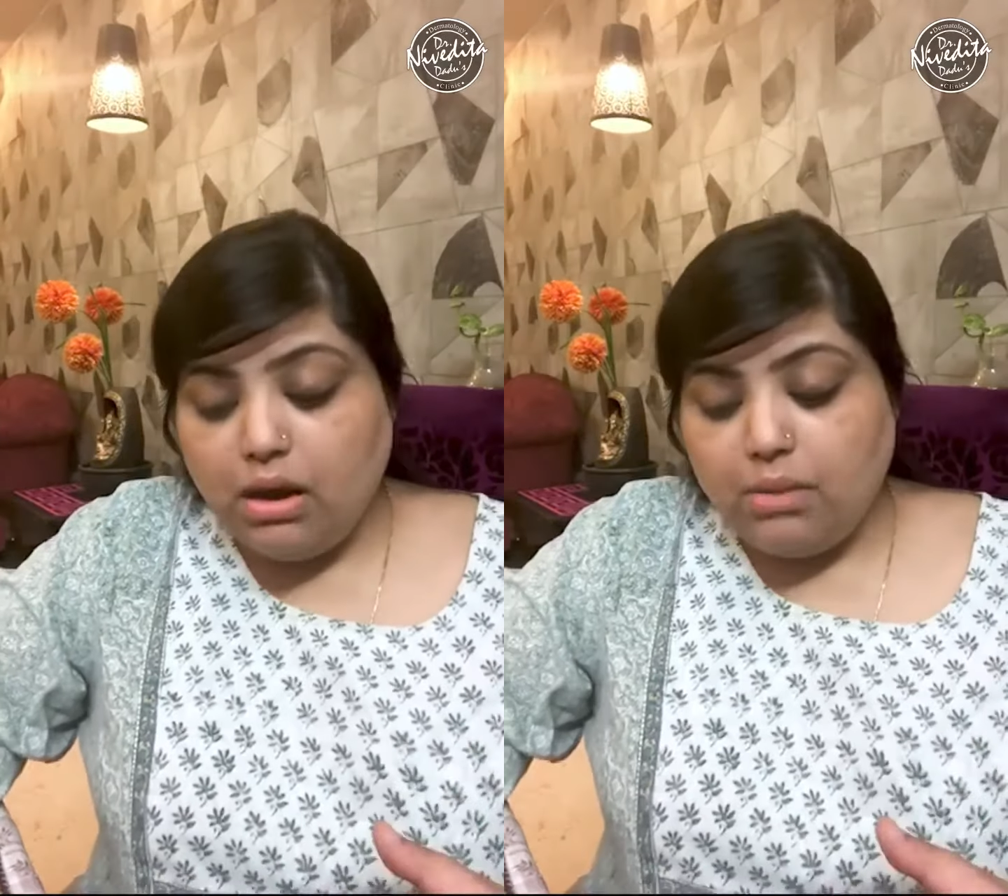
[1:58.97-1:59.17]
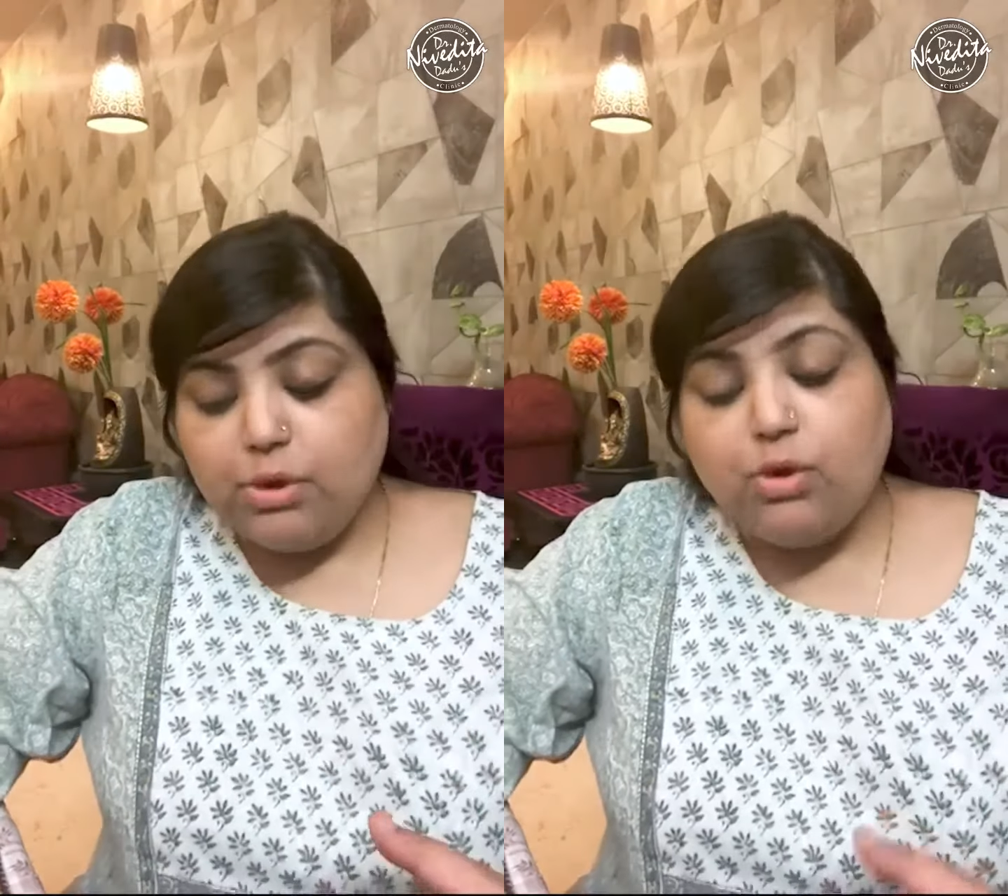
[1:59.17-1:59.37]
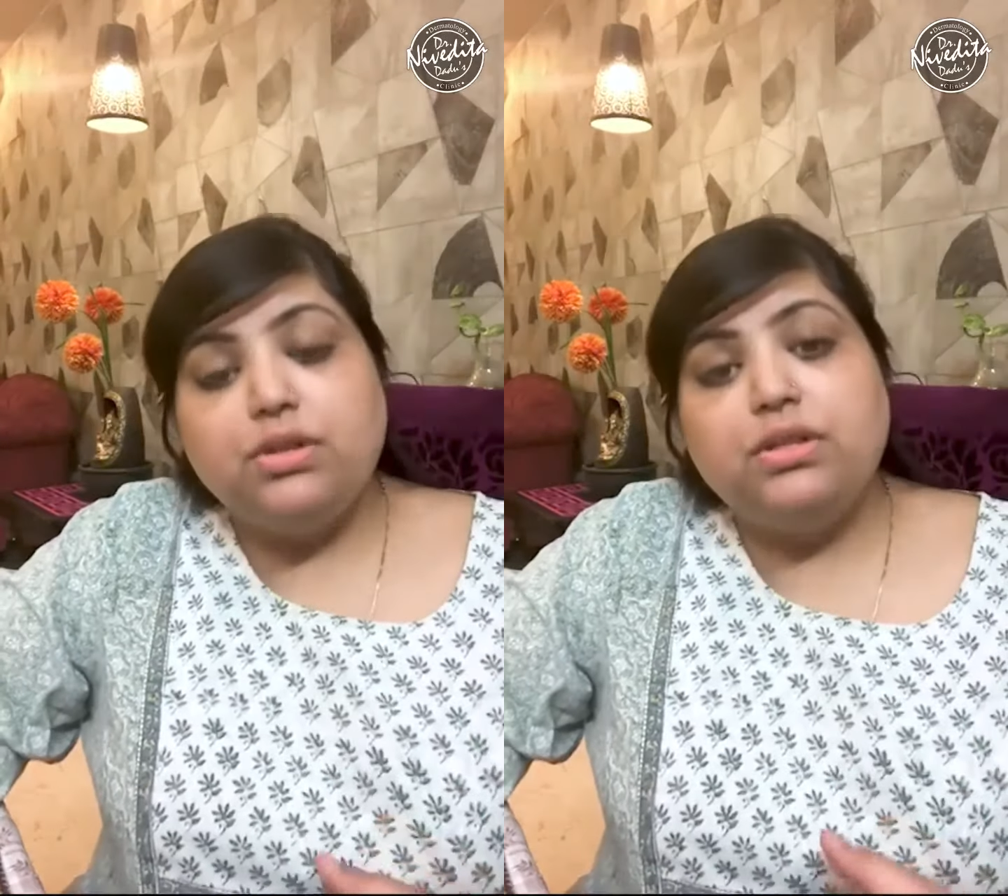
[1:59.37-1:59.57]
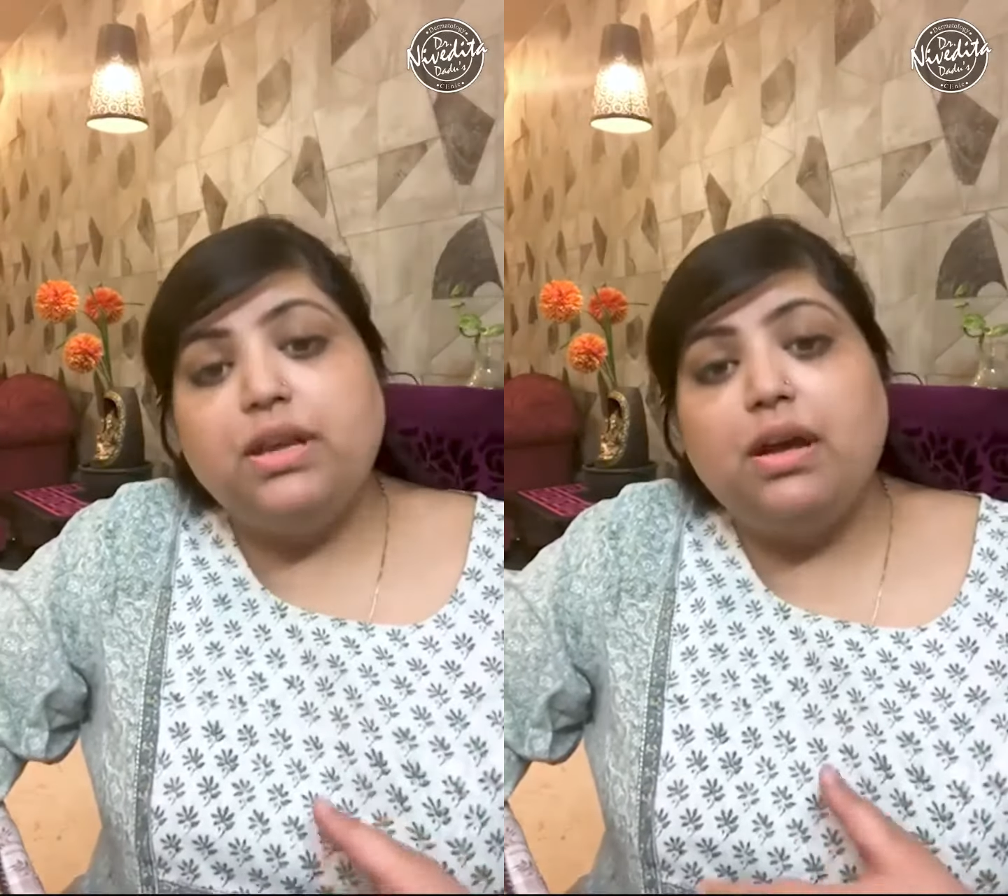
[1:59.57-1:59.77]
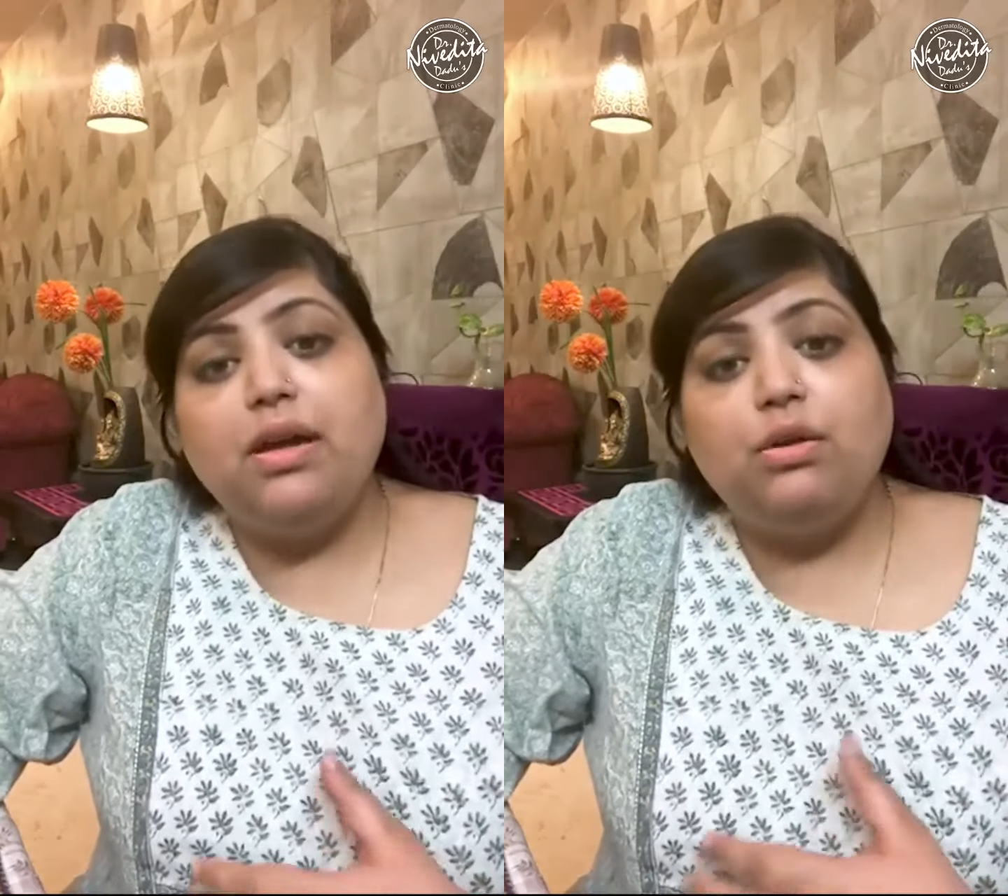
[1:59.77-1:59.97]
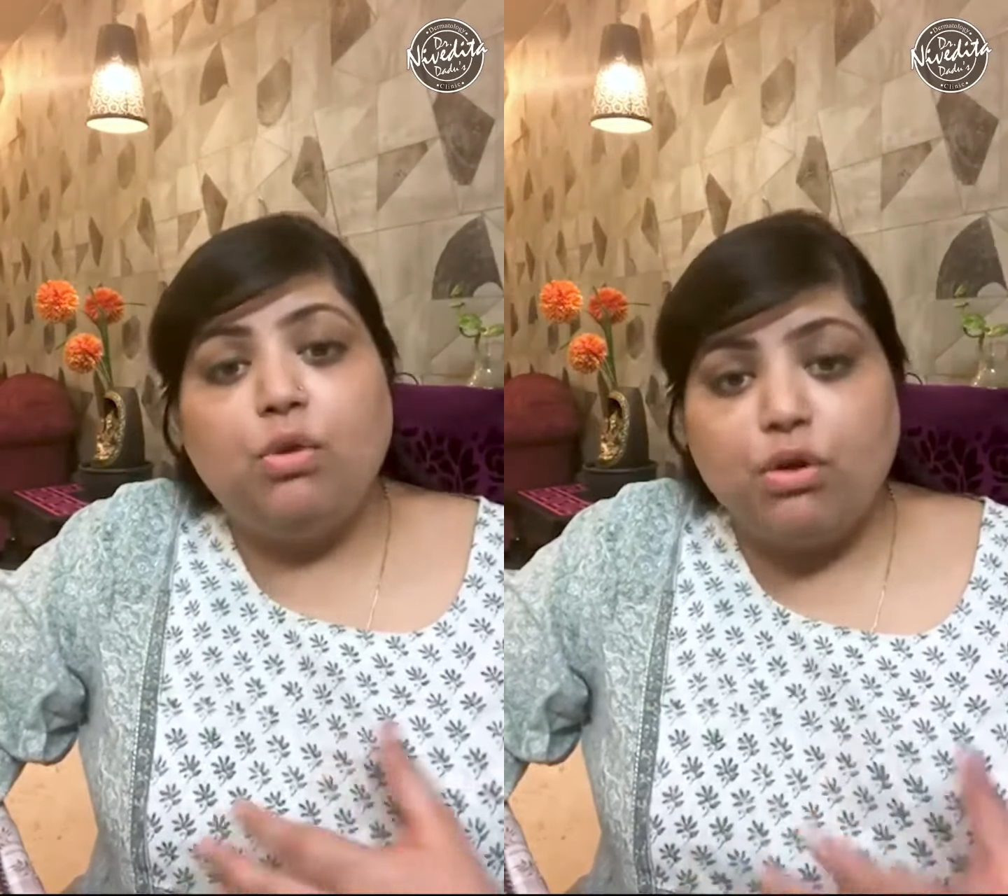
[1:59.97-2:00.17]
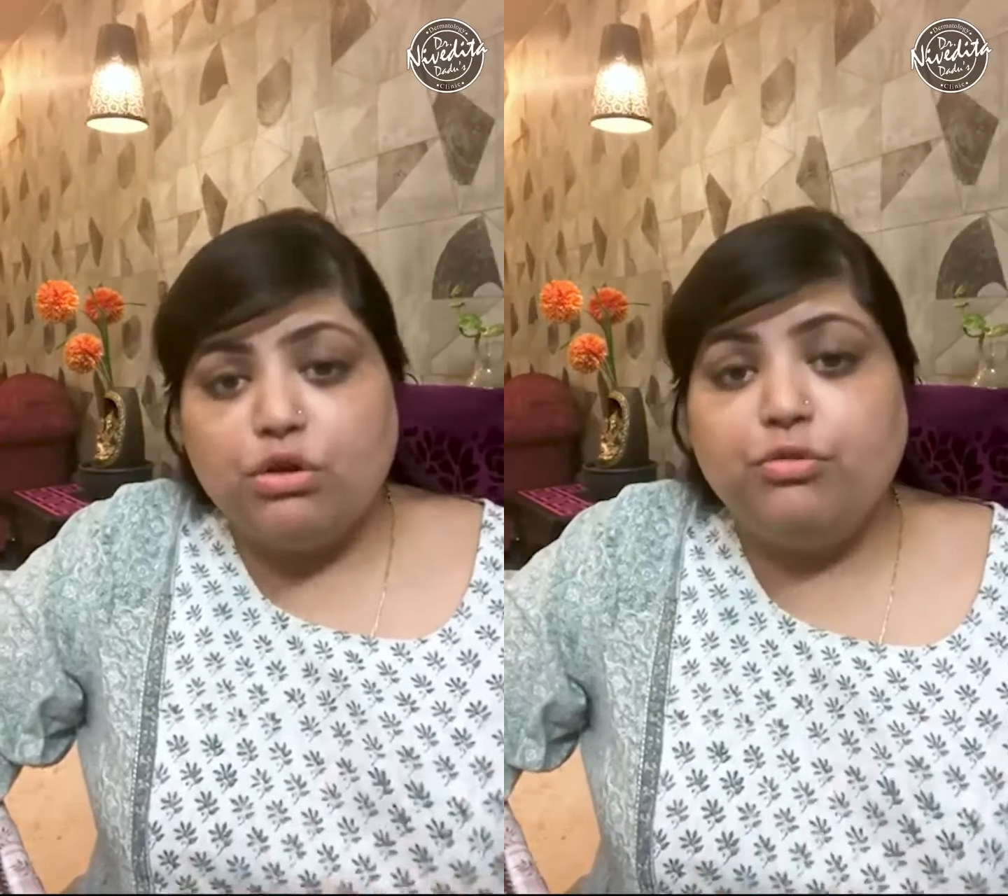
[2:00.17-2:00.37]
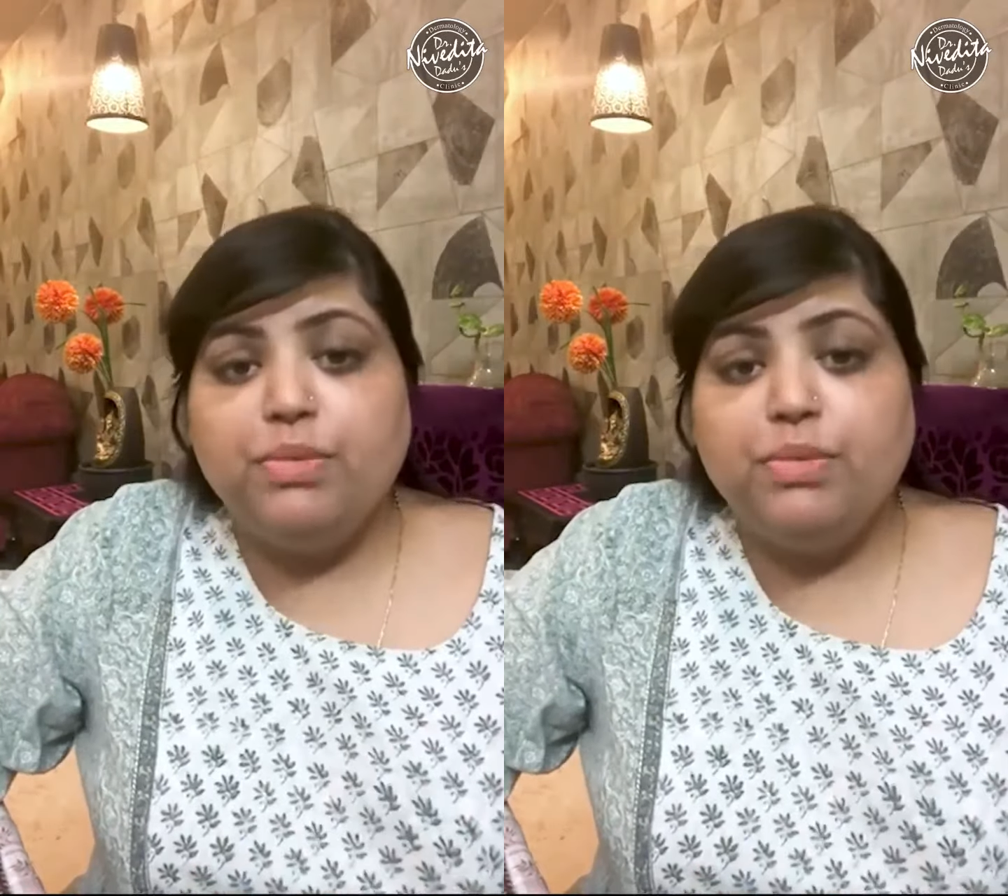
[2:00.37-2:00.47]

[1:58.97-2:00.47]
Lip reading: because there are a lot of